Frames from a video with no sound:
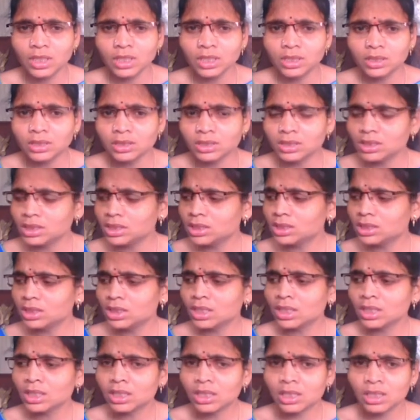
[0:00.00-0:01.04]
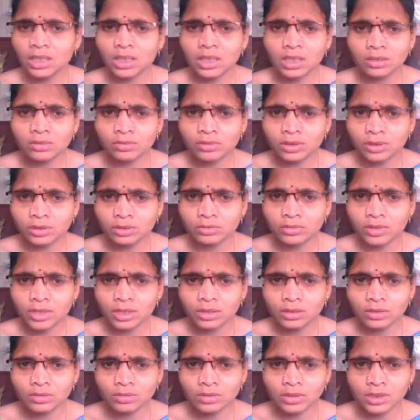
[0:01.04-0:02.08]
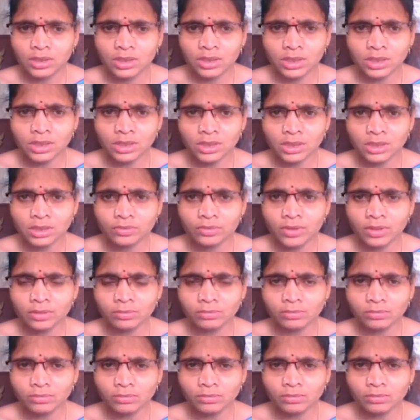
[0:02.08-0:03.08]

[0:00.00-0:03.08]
So these are all our 12th questions from